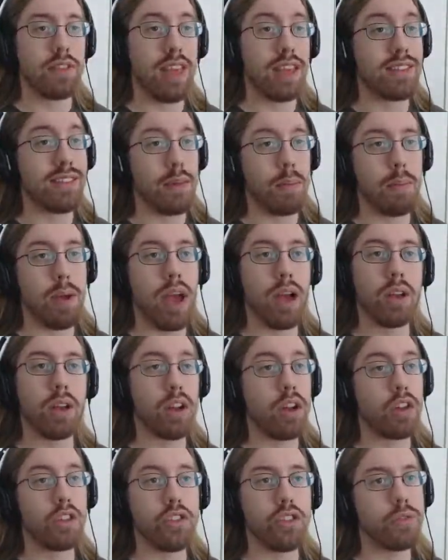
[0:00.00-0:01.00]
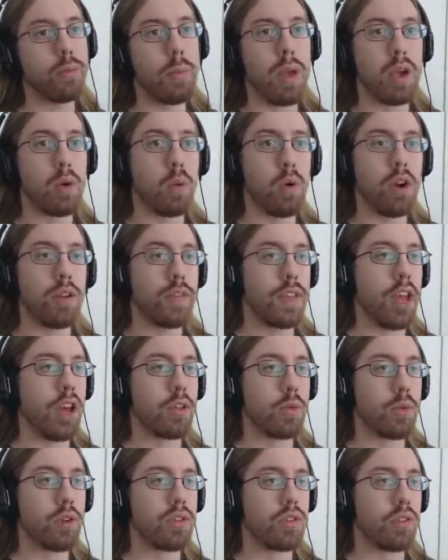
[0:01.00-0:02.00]
gets impounded, I'll just make one of the
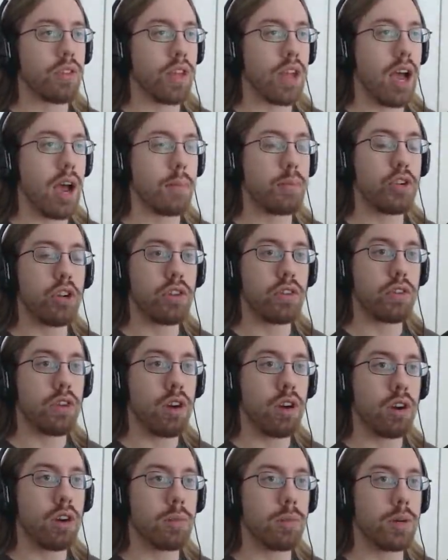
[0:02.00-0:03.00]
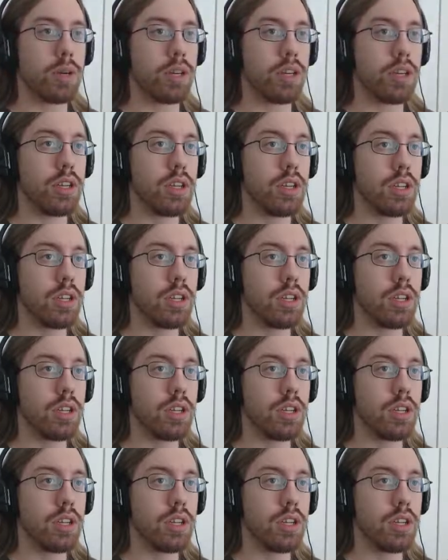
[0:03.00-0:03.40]
other ones the cop chase car, but...